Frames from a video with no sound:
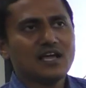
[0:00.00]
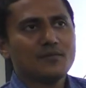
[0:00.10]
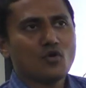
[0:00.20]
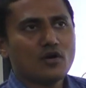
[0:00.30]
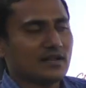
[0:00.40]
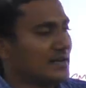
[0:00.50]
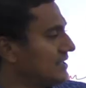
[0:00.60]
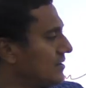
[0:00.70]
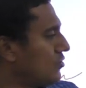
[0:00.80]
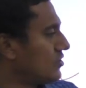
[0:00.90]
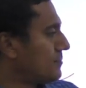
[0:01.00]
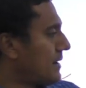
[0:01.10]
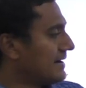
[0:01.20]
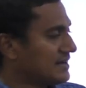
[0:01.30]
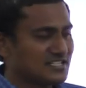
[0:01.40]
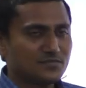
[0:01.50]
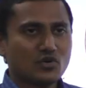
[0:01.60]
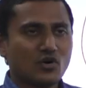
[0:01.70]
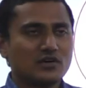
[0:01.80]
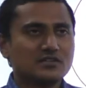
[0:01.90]
I am not telling about mantle is
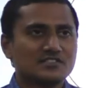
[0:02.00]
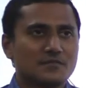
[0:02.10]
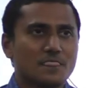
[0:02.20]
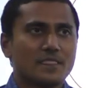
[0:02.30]
because